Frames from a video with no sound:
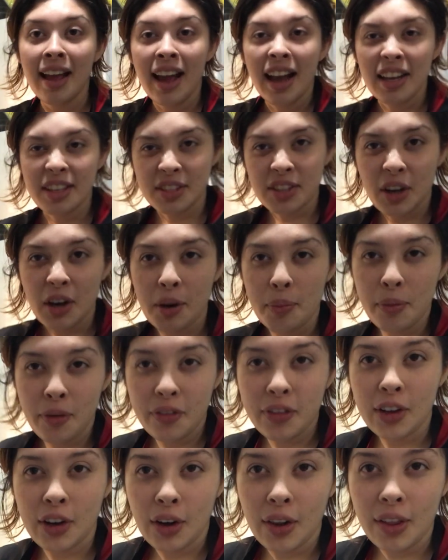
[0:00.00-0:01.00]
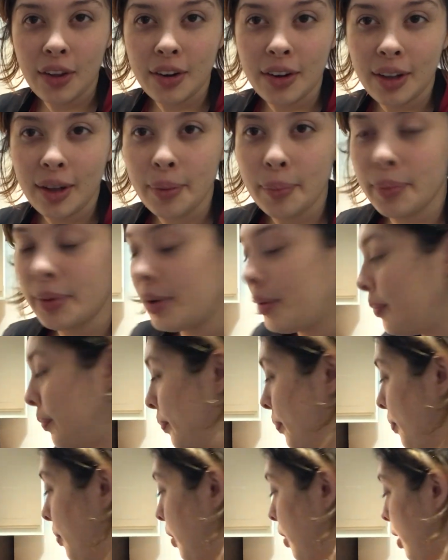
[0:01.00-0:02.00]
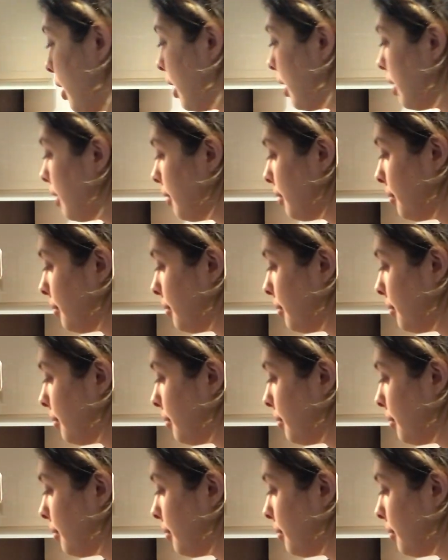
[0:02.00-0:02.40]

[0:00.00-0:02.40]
I'm sorry, I moved it a lot, but okay.